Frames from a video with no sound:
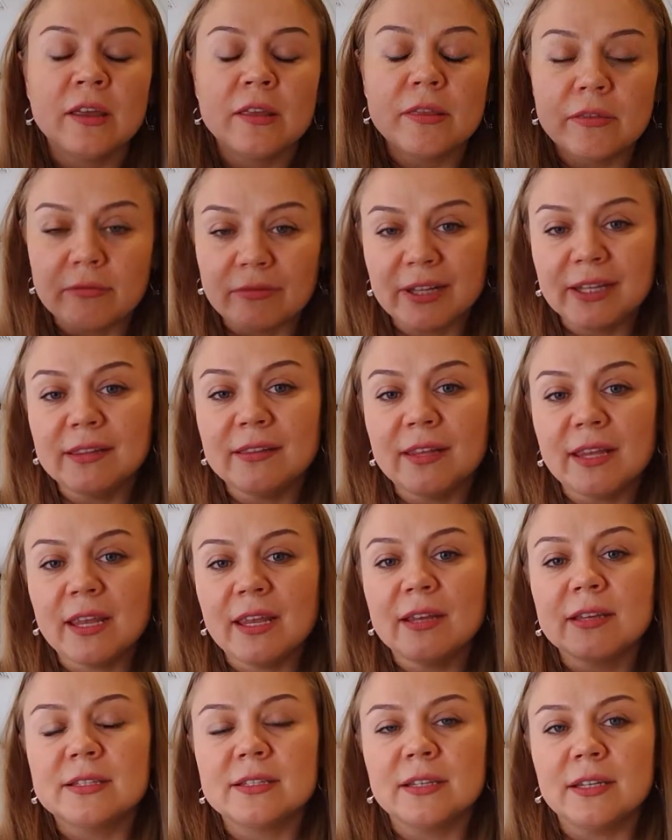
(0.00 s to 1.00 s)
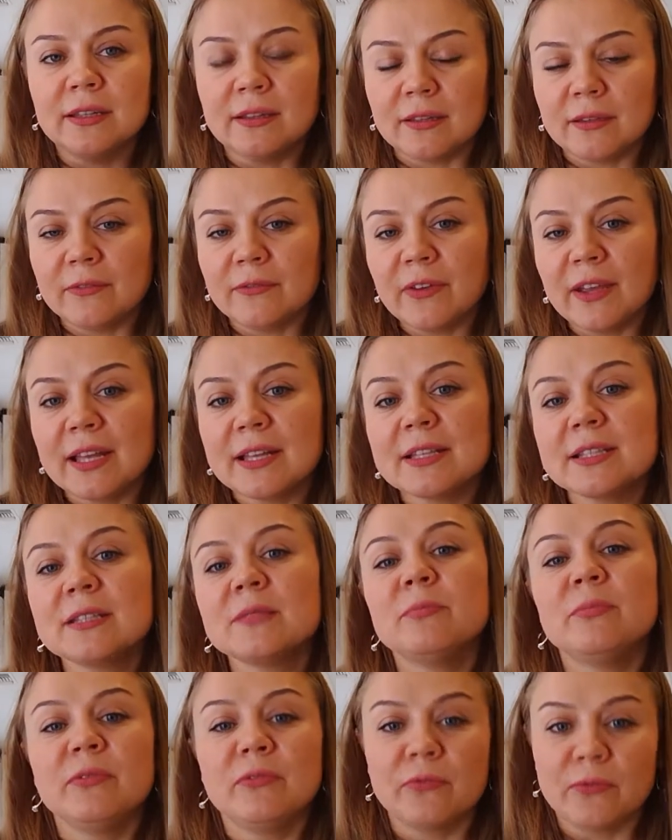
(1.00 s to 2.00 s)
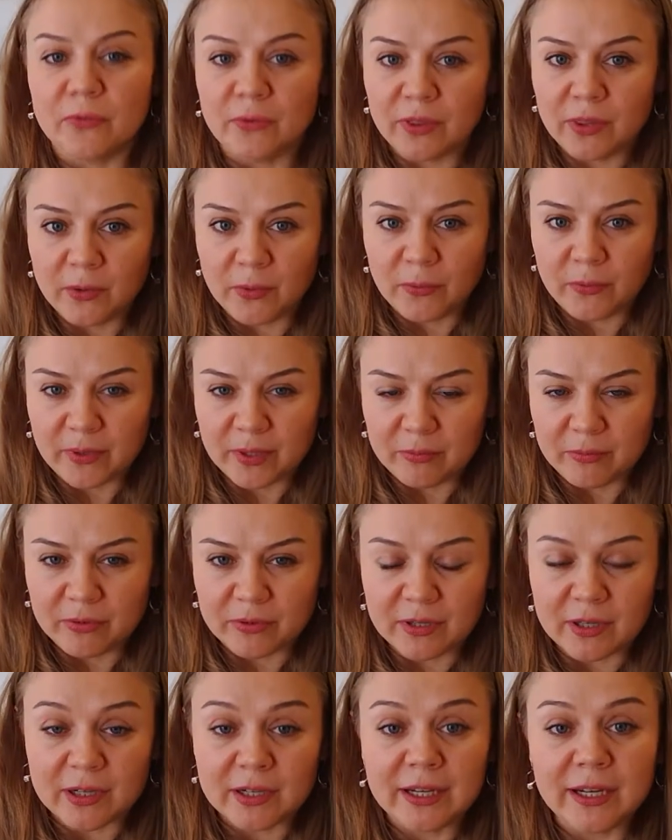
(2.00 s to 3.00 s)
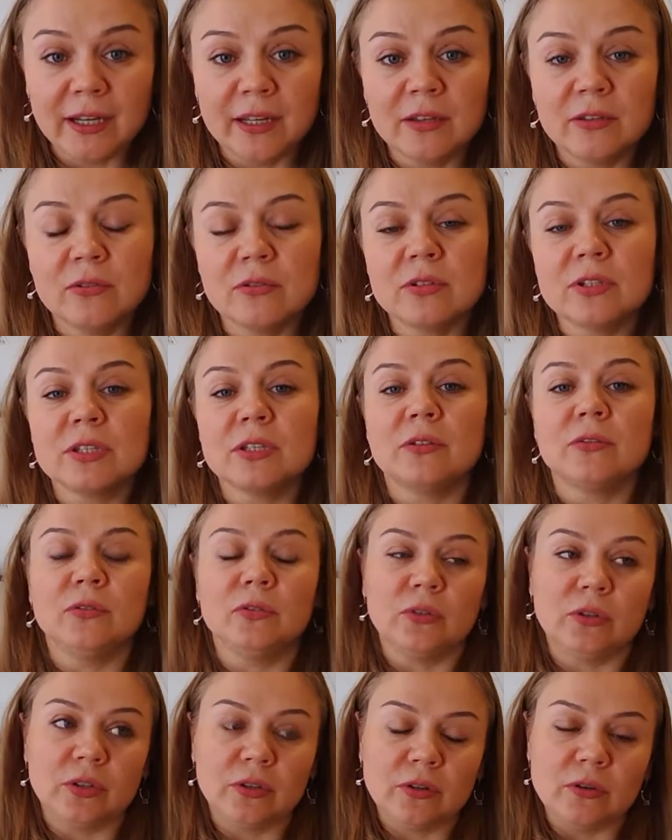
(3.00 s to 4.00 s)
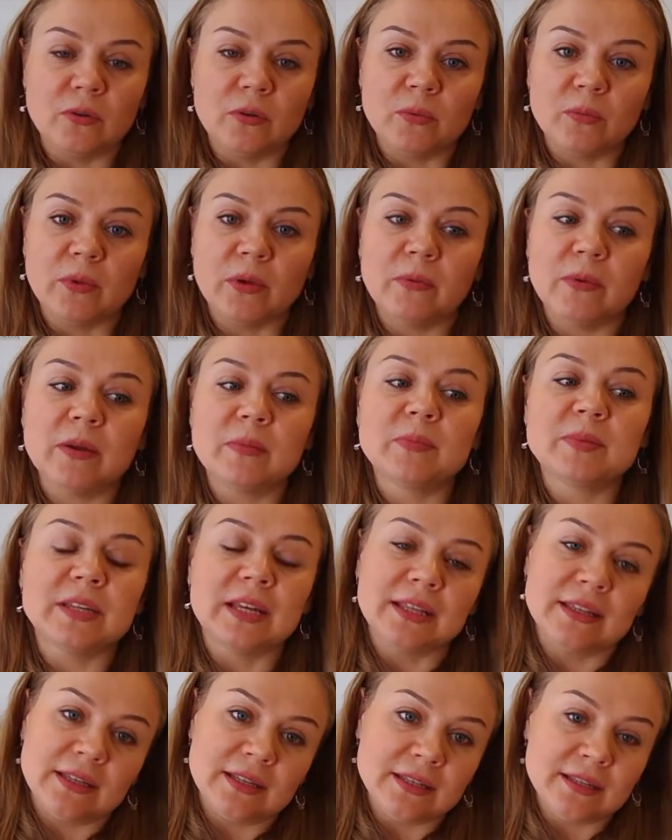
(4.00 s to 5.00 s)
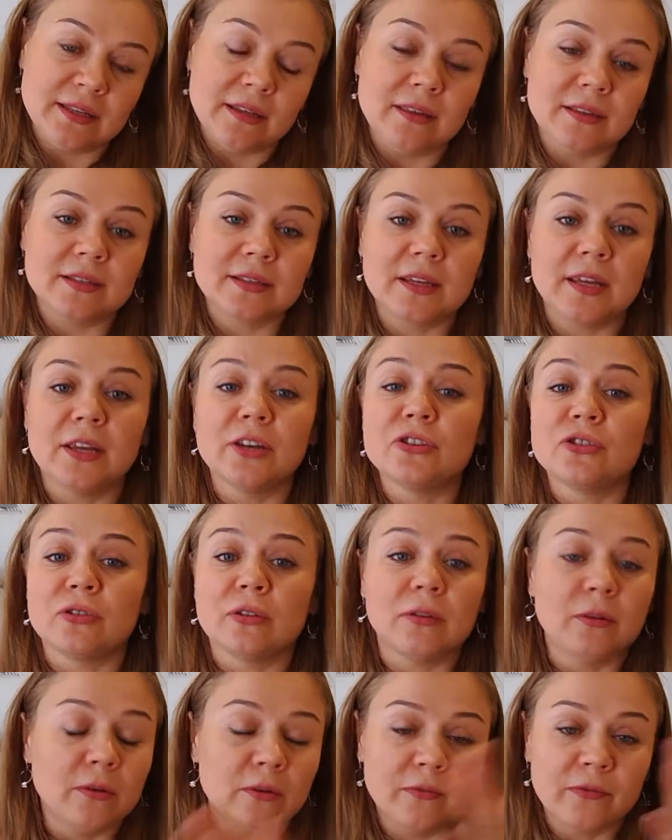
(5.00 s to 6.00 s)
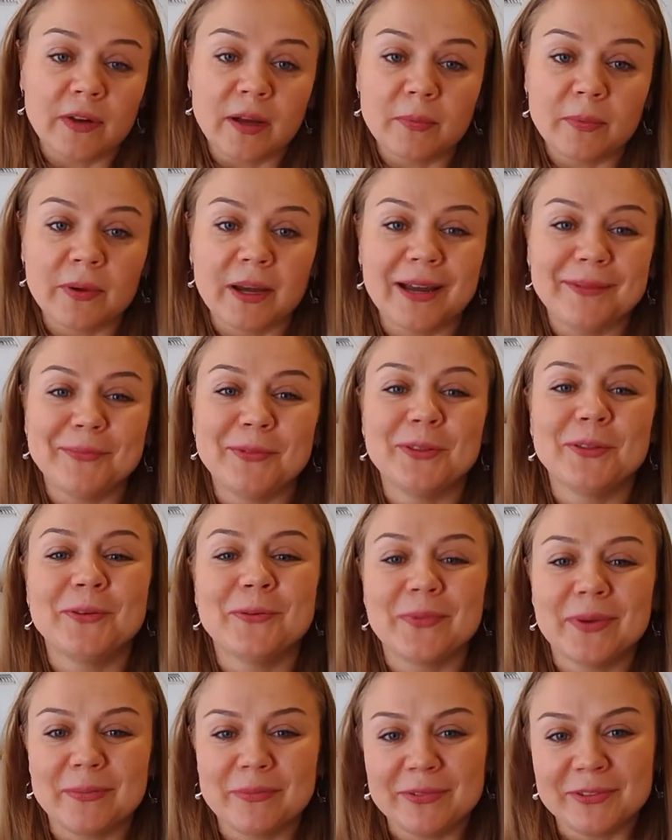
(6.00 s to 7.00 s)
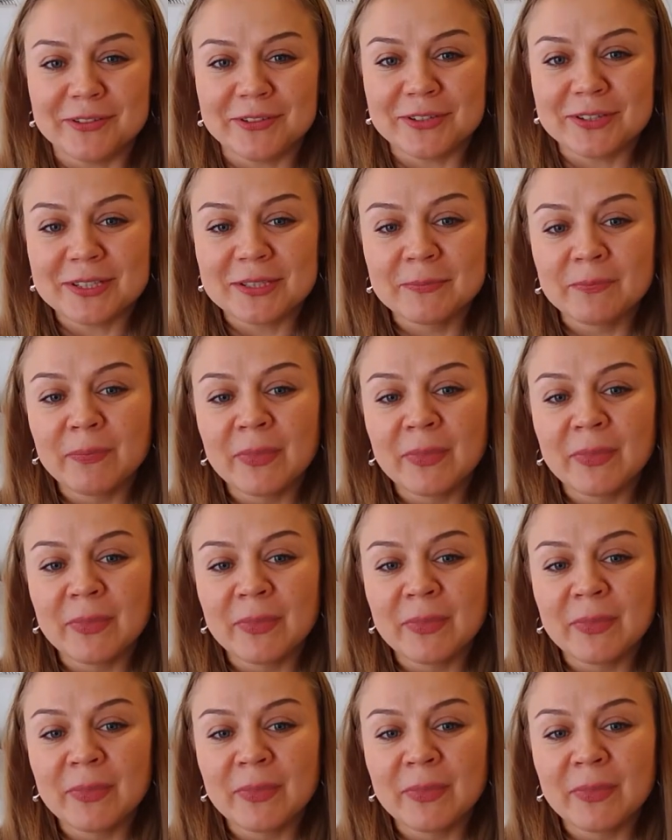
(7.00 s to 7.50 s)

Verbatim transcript: three days in advance before the webinar. And also you can go on my website and see the schedule of upcoming webinars.